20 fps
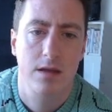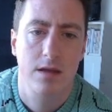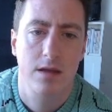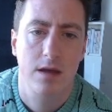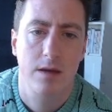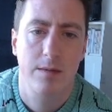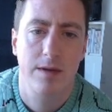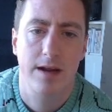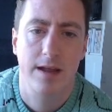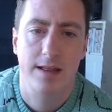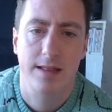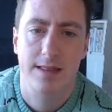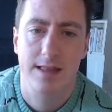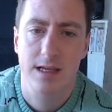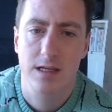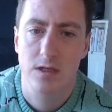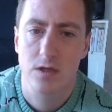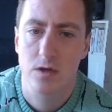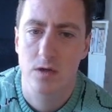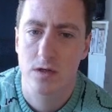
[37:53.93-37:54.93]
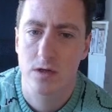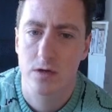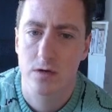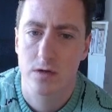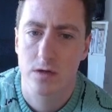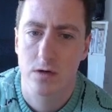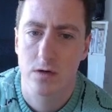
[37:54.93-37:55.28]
I mean, like this just looks